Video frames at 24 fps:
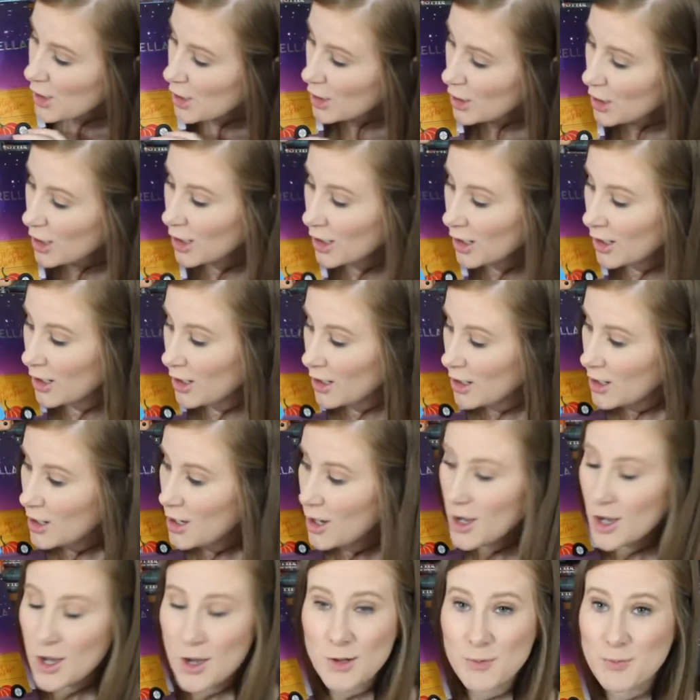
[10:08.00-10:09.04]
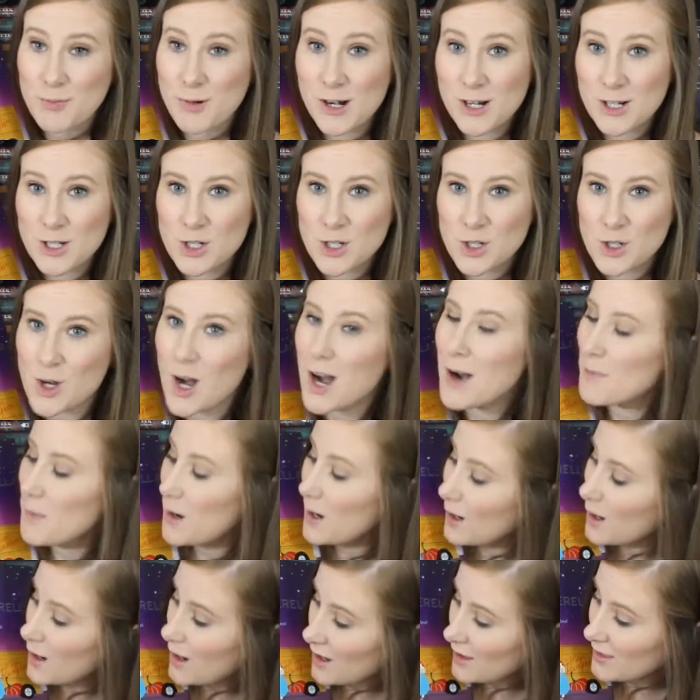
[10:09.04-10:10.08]
her Prince
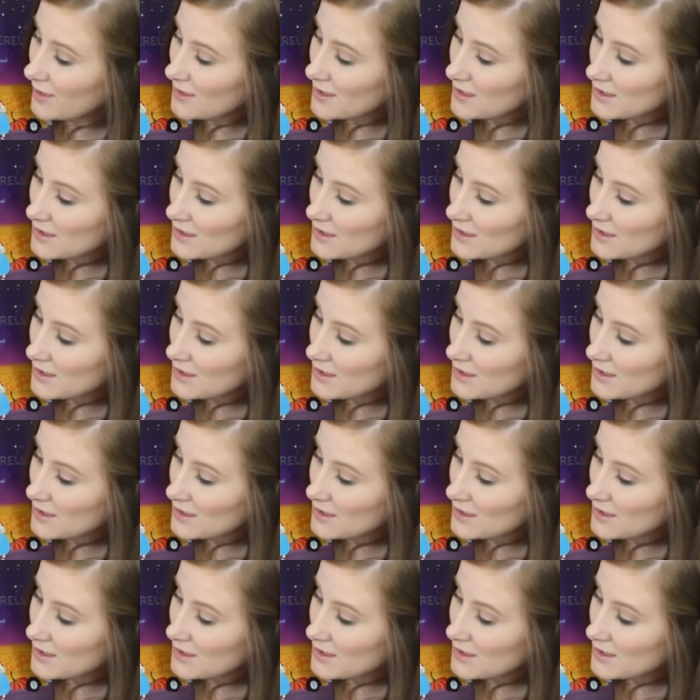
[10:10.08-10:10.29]
Charming on